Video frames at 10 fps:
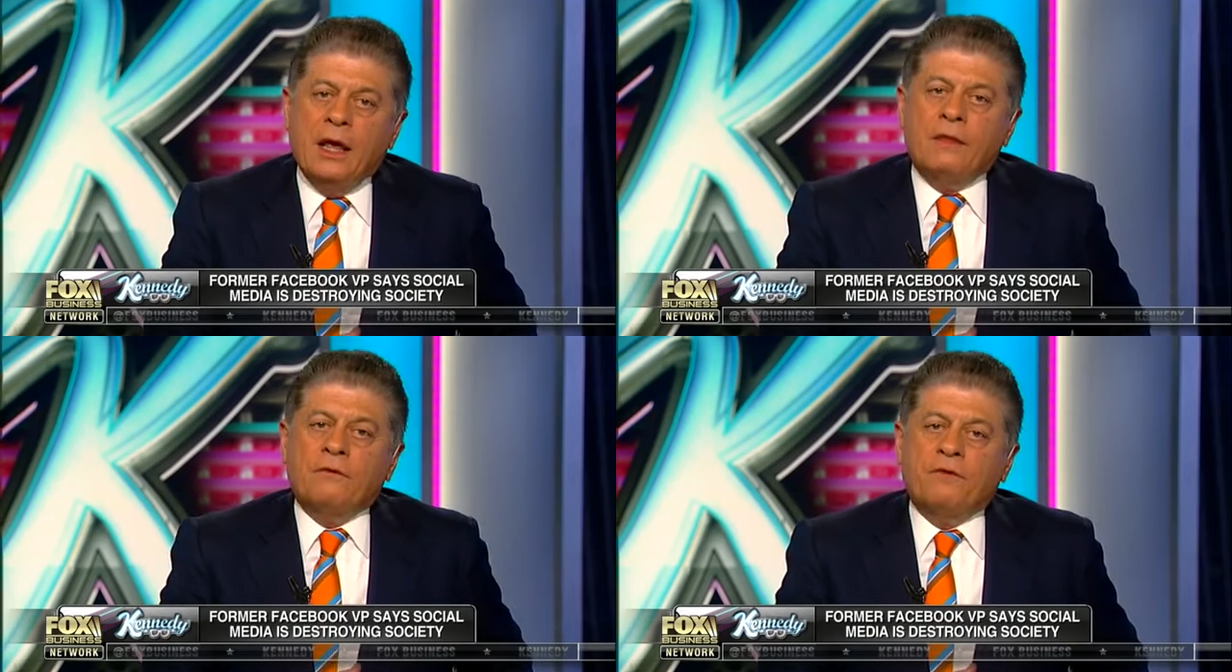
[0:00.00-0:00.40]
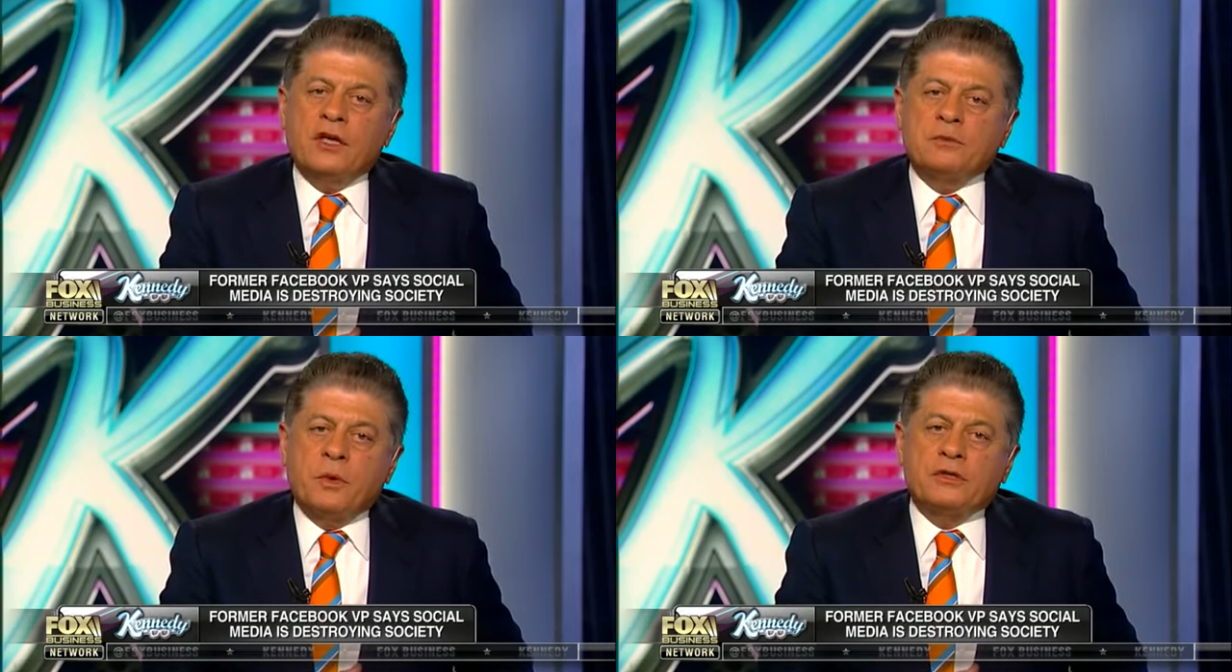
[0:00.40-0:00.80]
and that
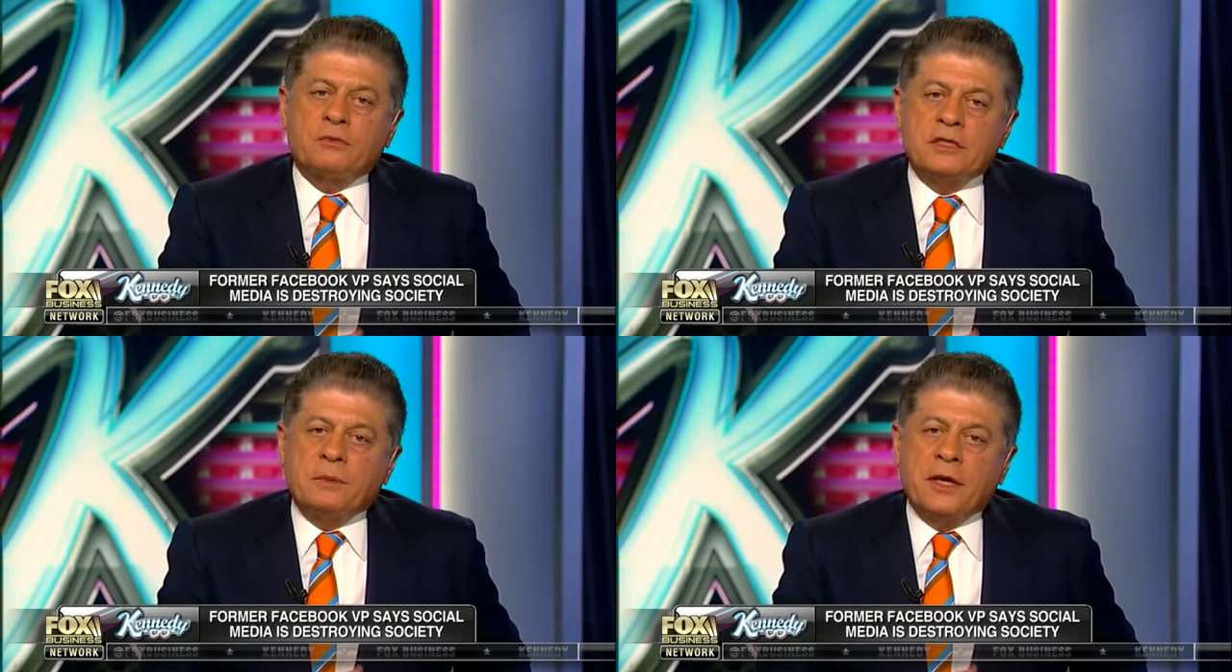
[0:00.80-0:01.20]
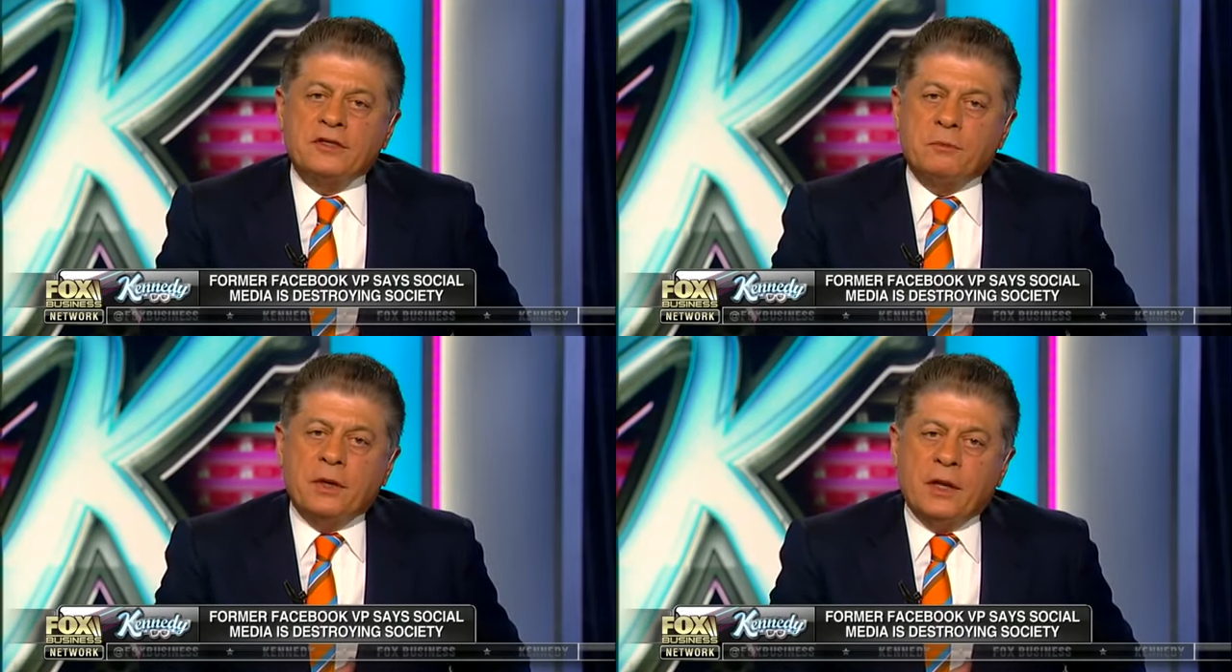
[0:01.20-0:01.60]
Facebook's
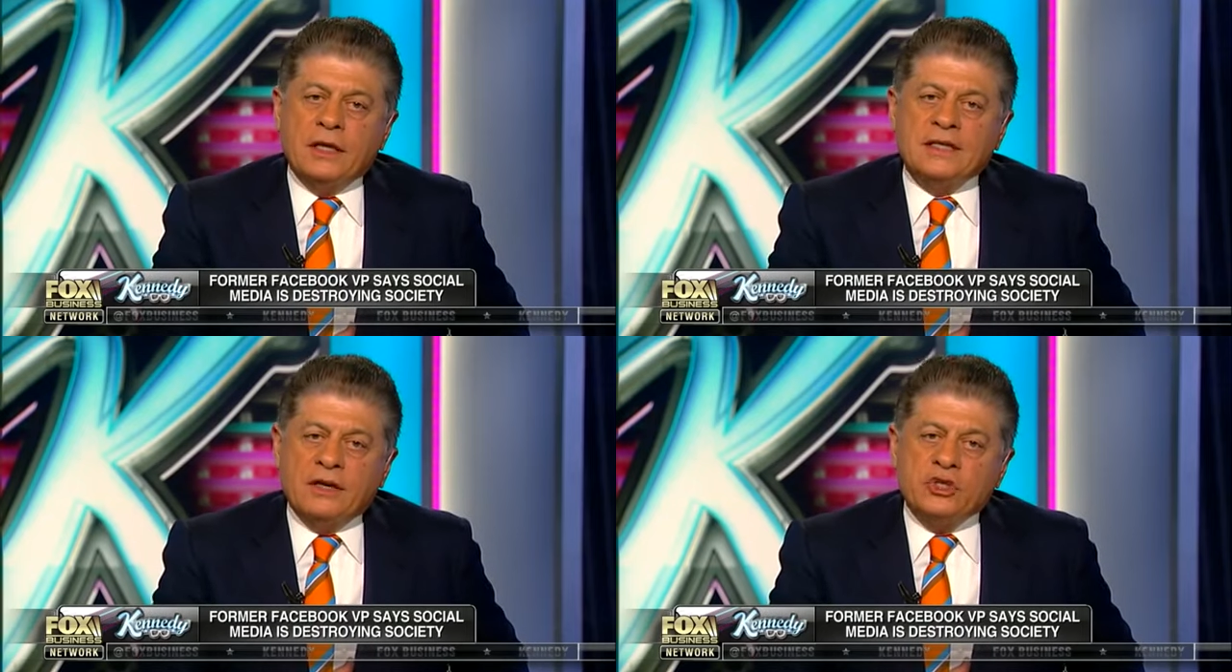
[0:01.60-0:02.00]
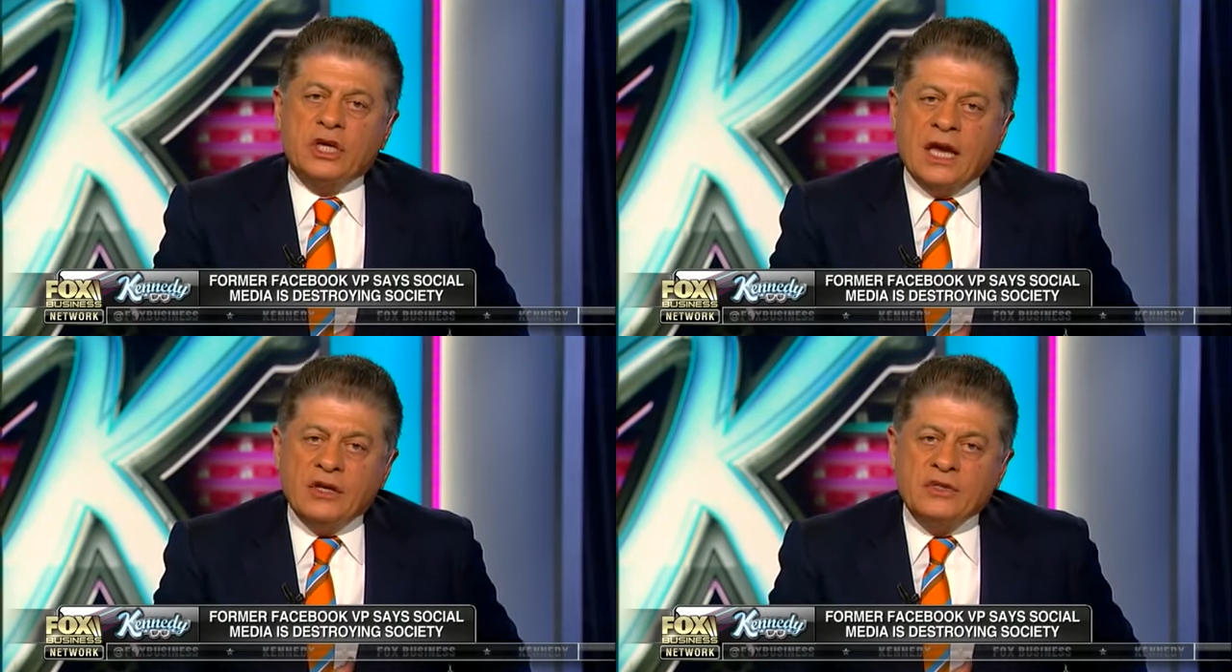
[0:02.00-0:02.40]
responsibilities had
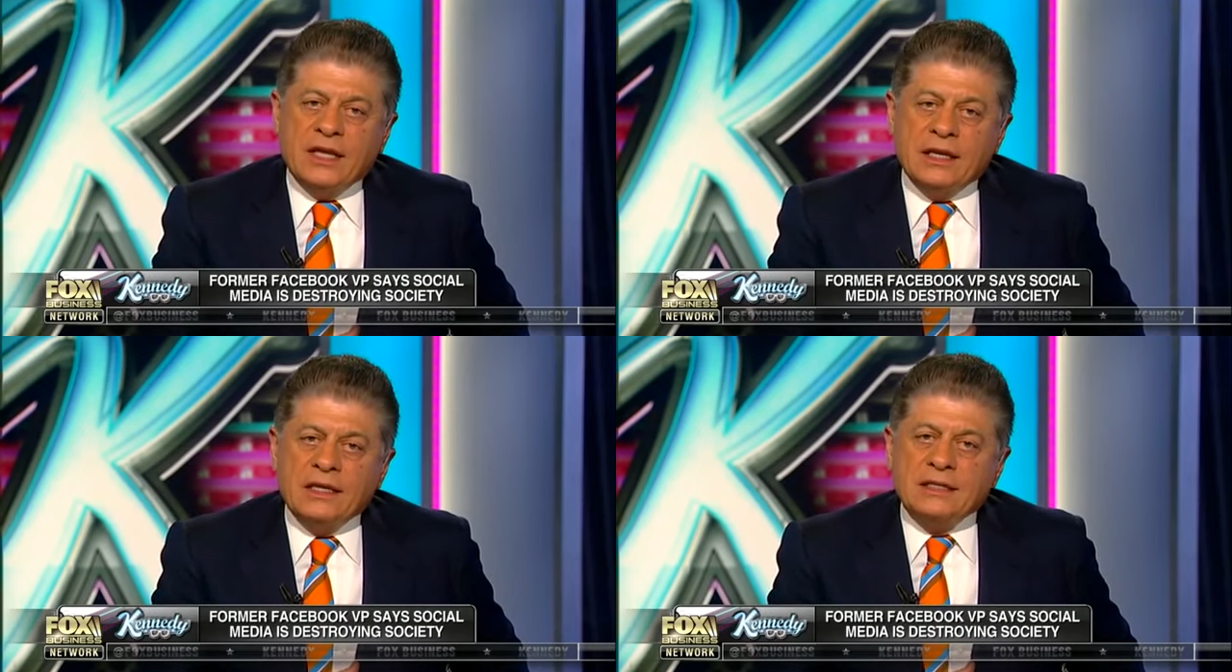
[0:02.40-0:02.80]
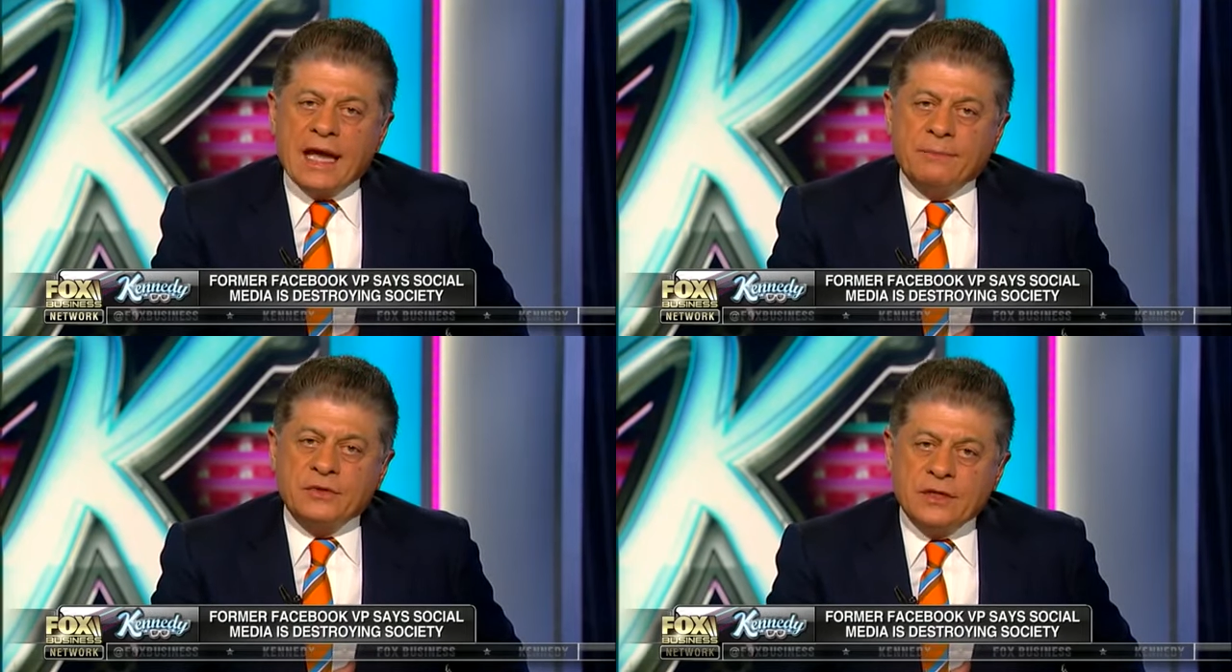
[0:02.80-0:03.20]
changed in his
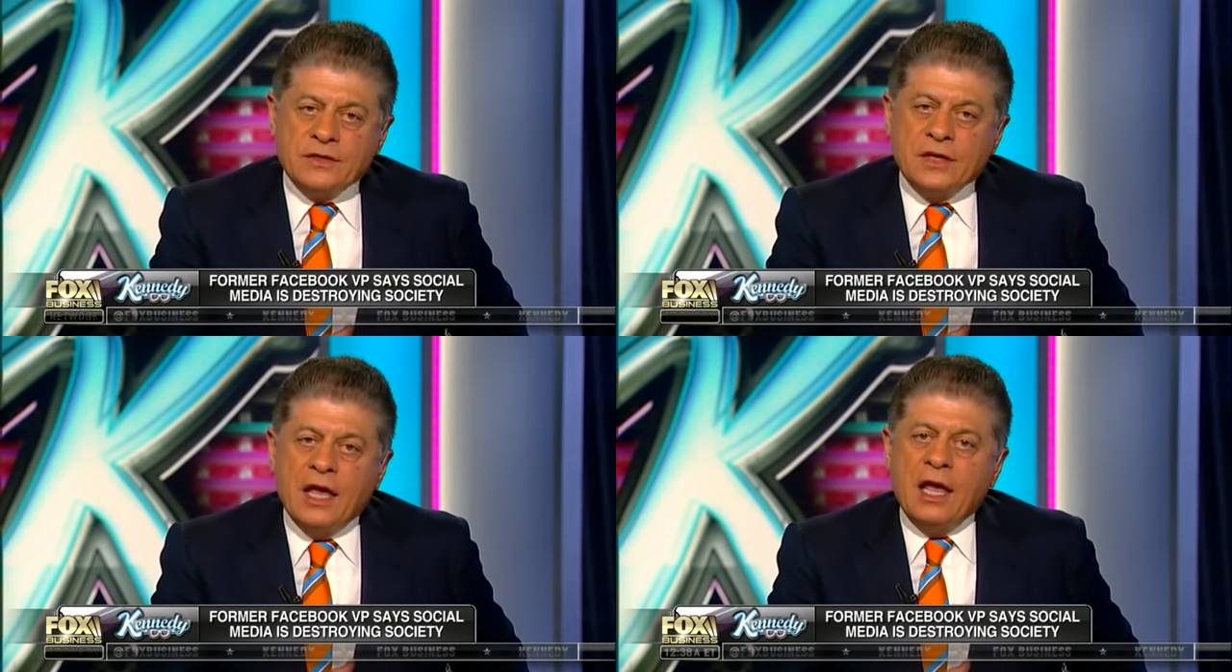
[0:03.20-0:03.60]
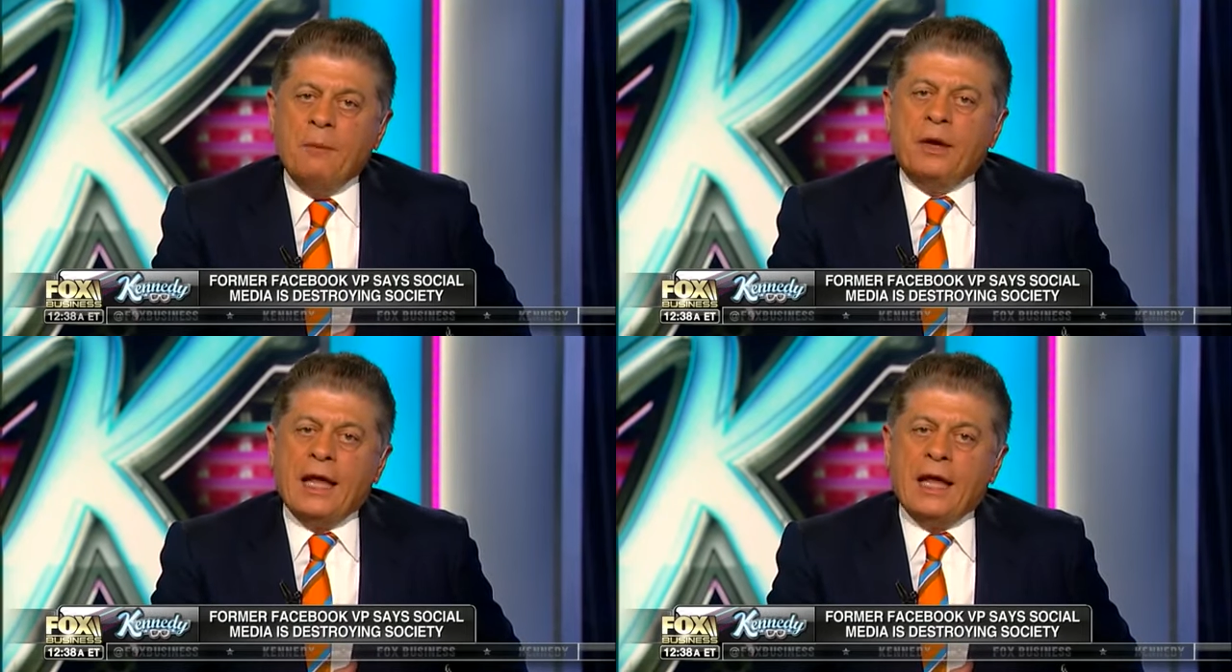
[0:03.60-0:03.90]
absence.